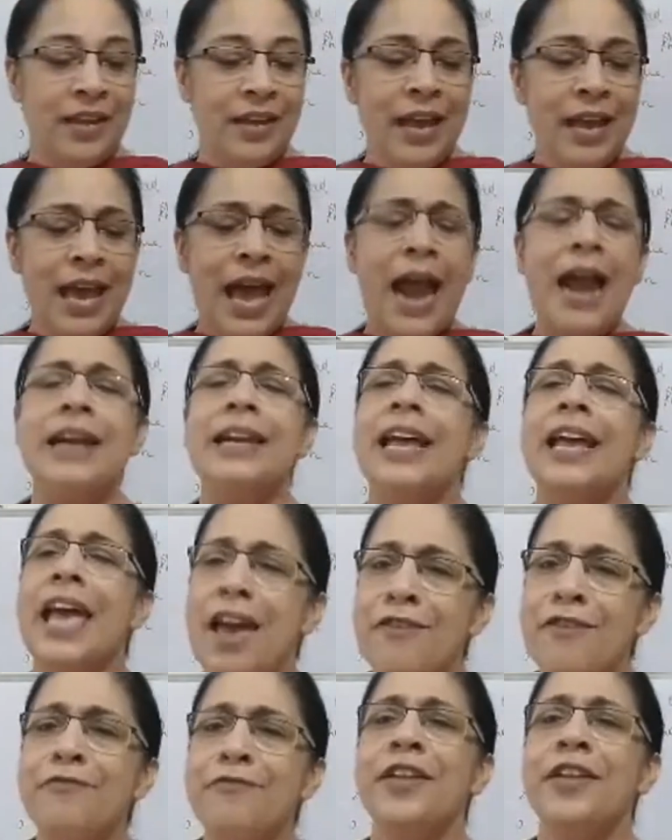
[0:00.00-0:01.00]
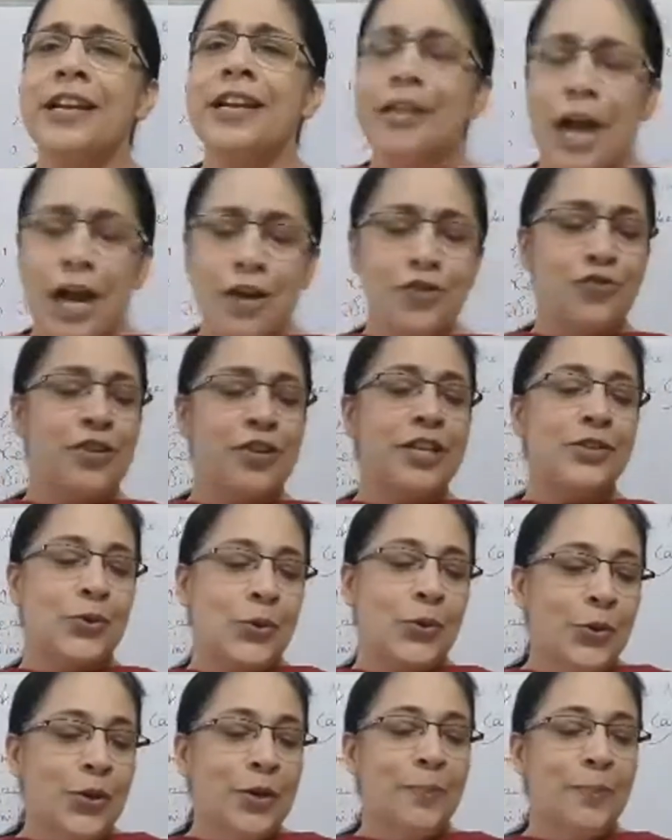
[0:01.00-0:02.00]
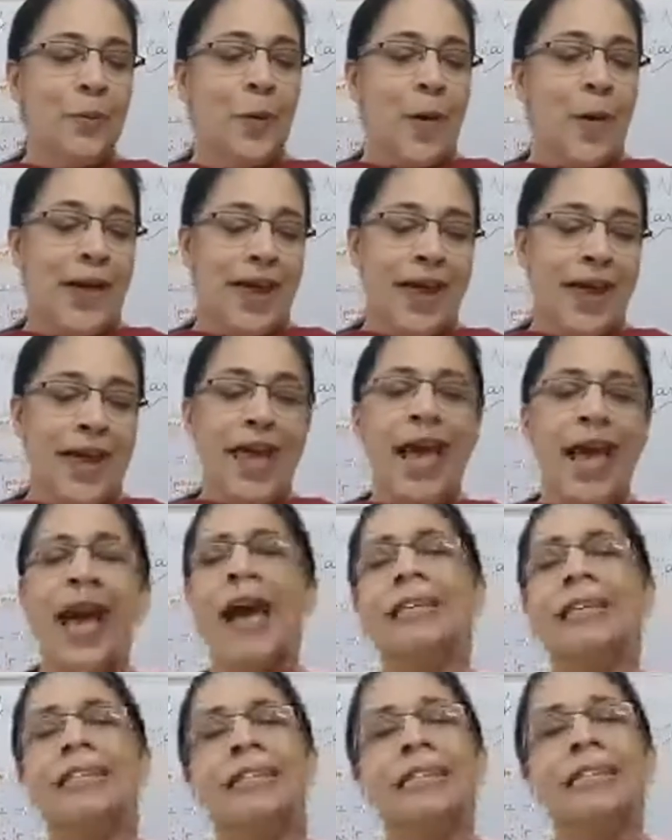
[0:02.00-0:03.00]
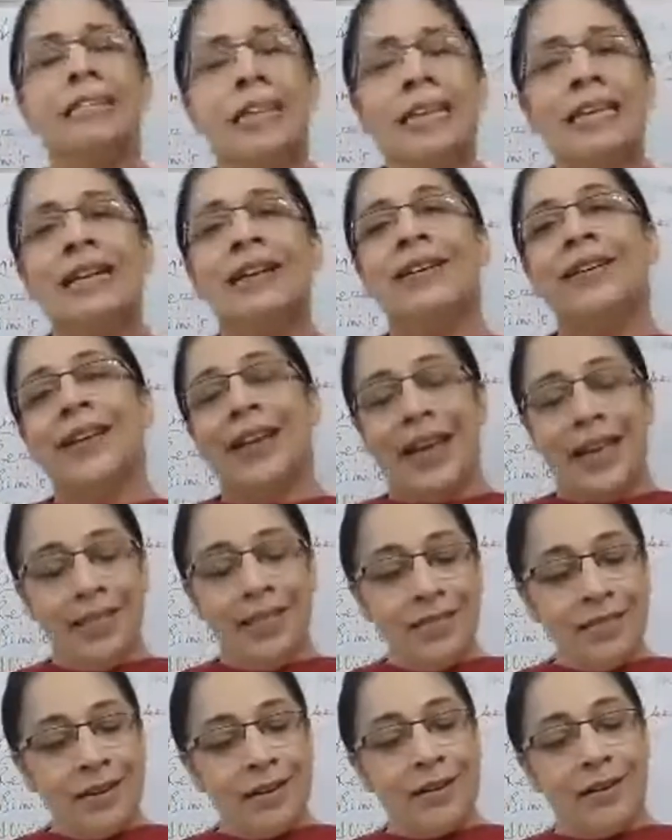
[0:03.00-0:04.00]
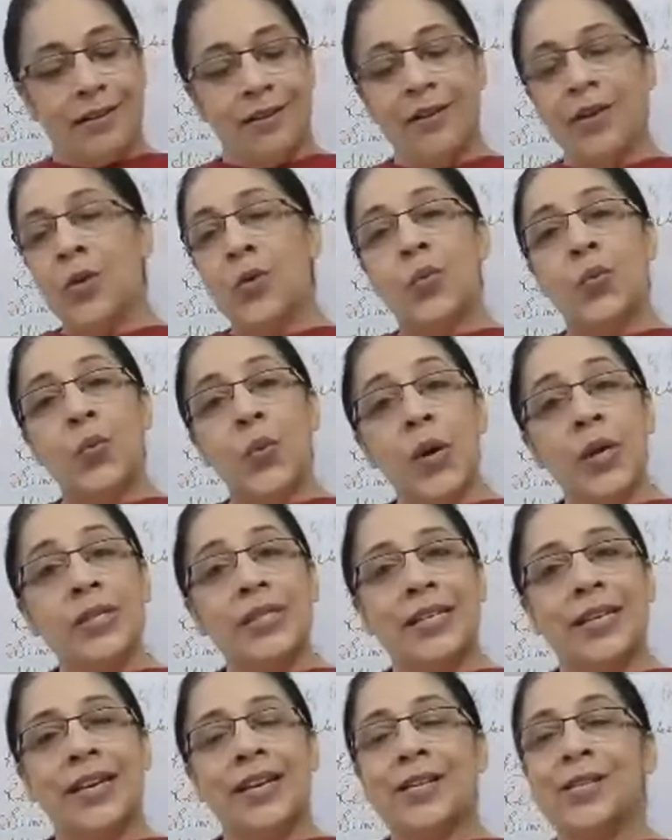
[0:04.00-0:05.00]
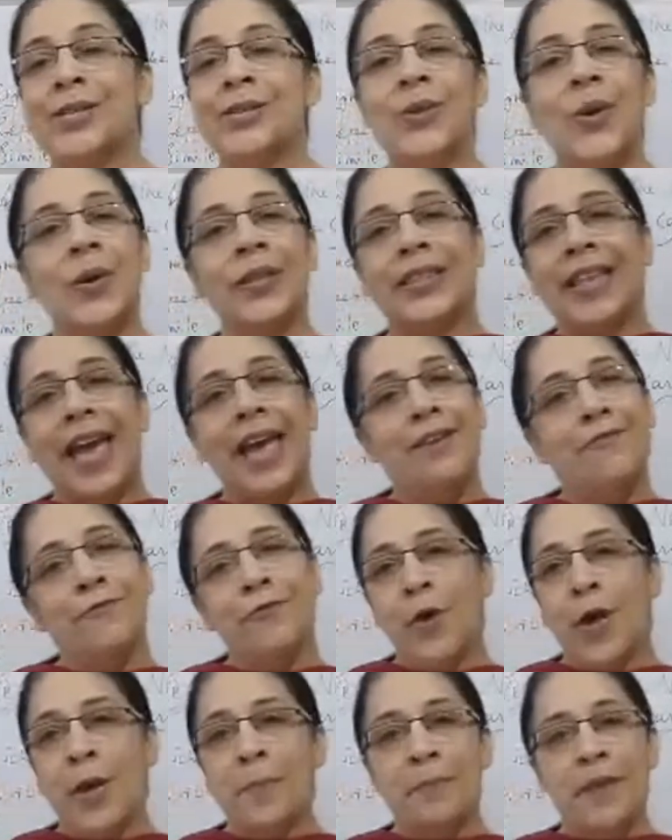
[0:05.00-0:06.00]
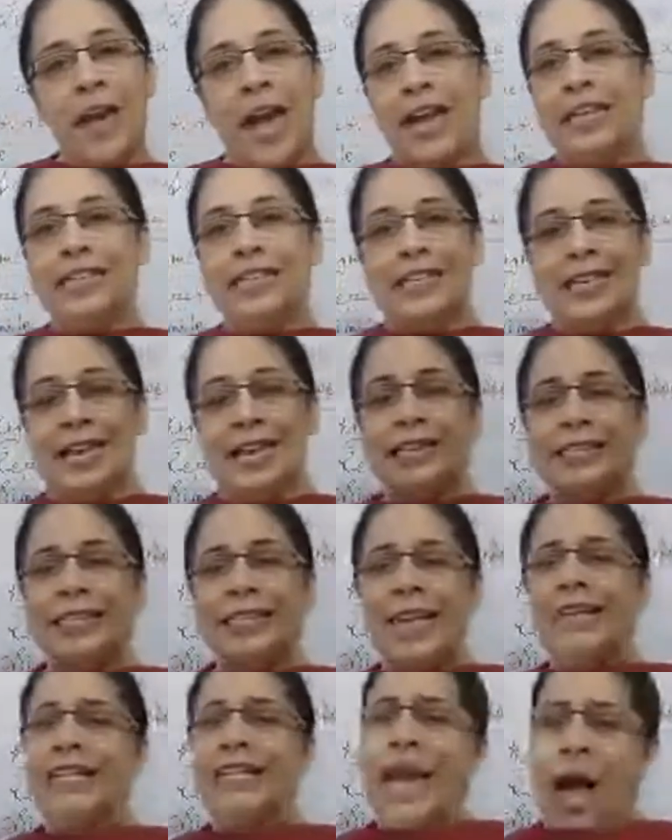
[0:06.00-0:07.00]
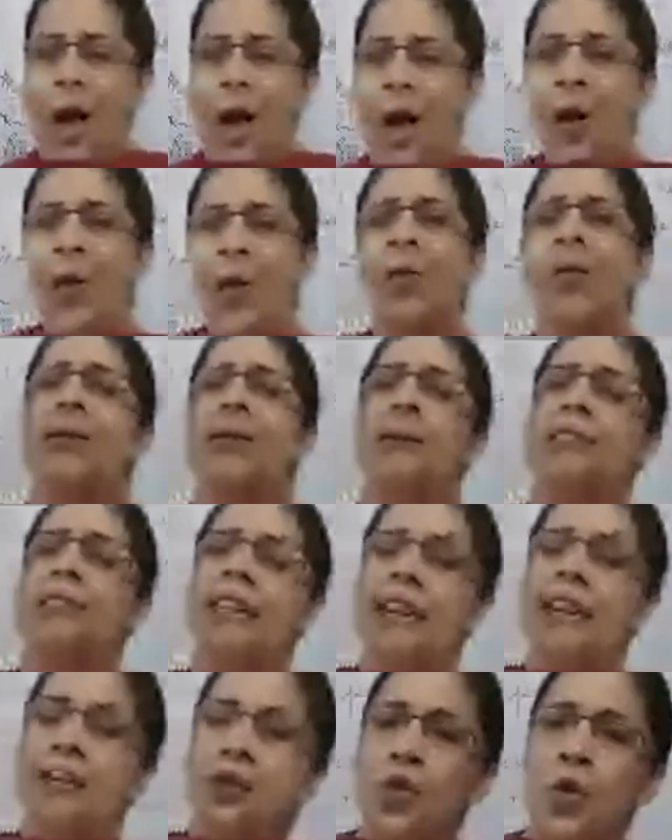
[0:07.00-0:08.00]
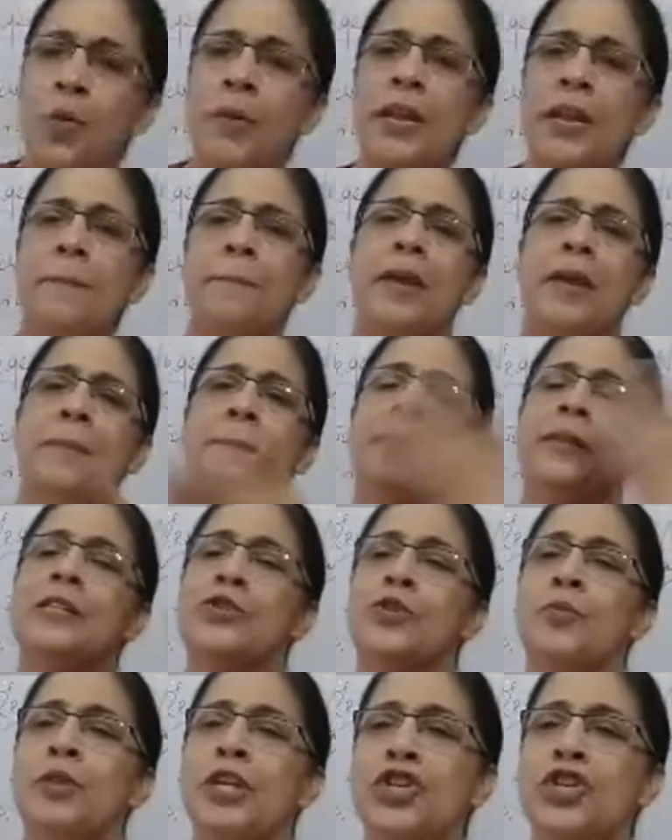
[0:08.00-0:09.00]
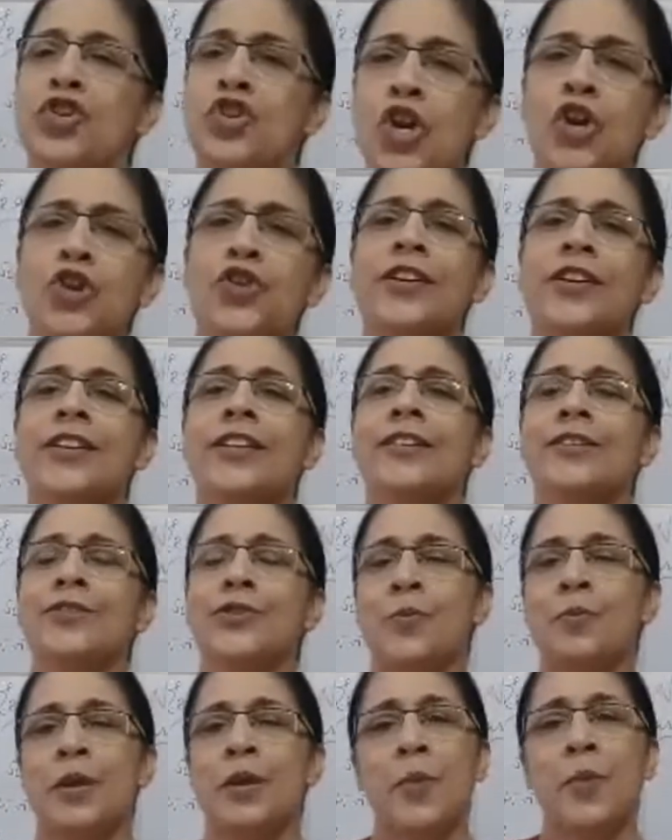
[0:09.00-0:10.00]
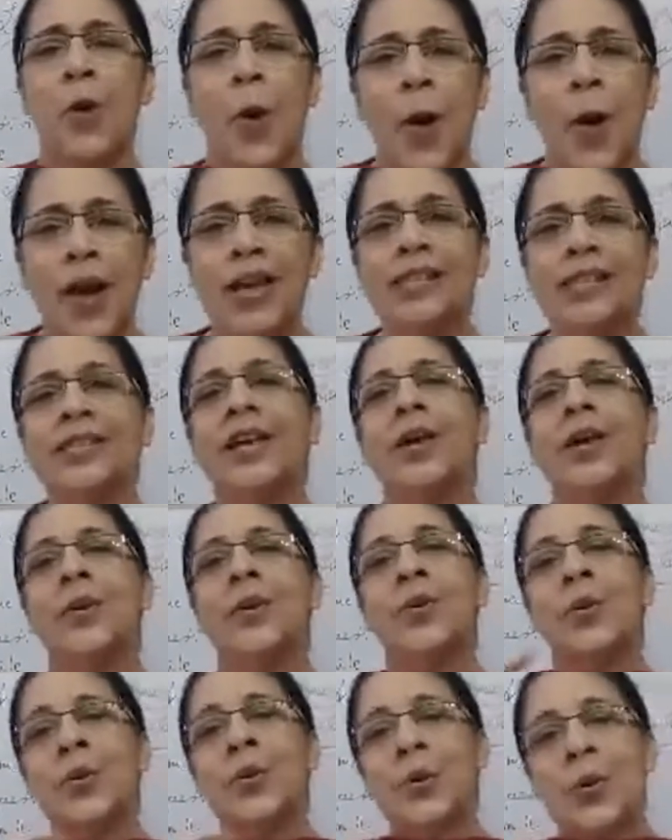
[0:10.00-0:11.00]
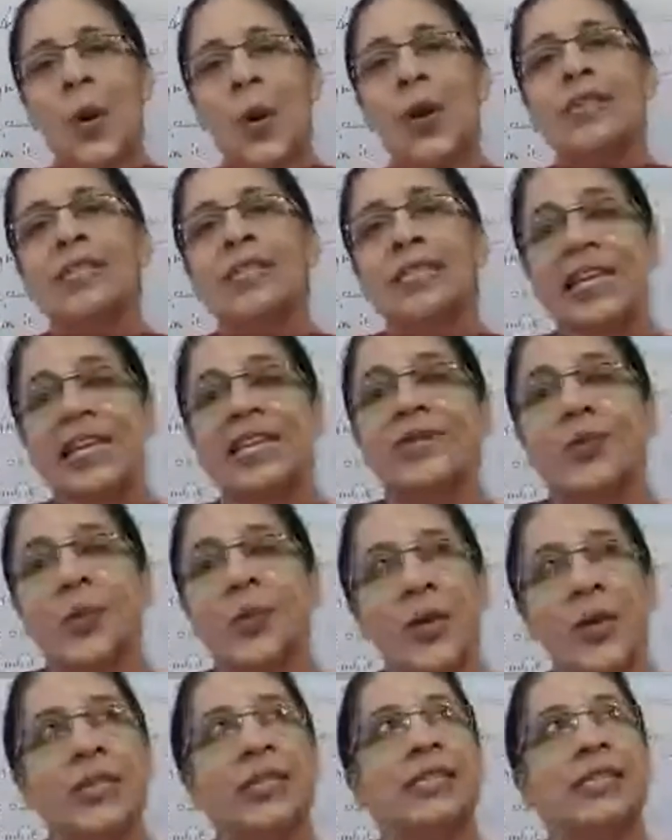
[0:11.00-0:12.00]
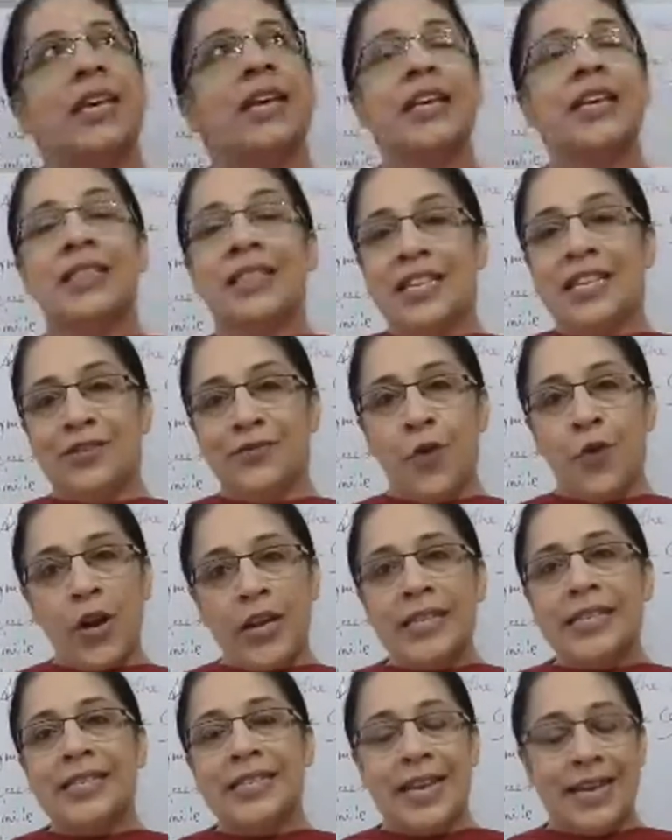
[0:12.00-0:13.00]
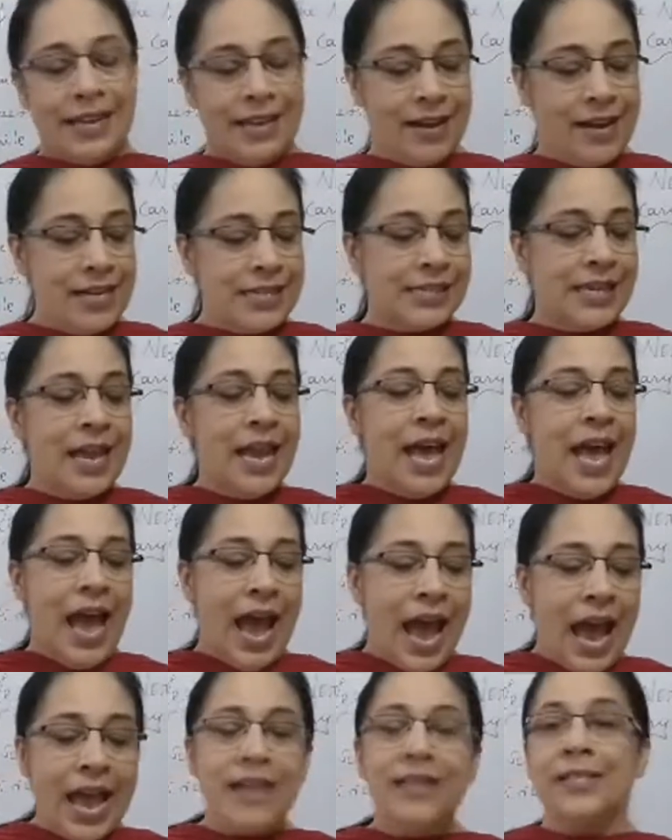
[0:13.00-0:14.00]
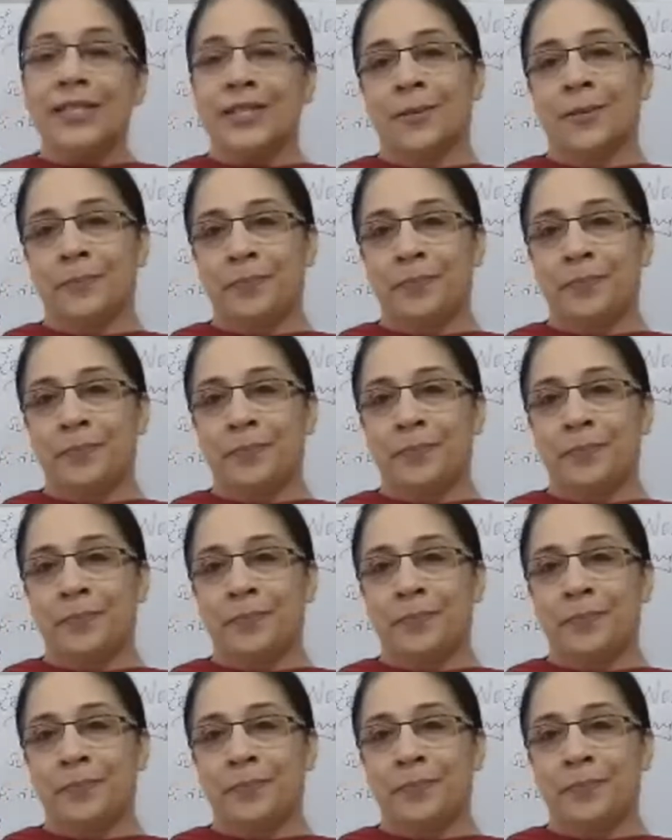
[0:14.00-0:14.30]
And every country schoolboy has seen her in the wood. So when Poetic says that now there are so many people, so many children, so many boys who cross these woods, these forest areas, and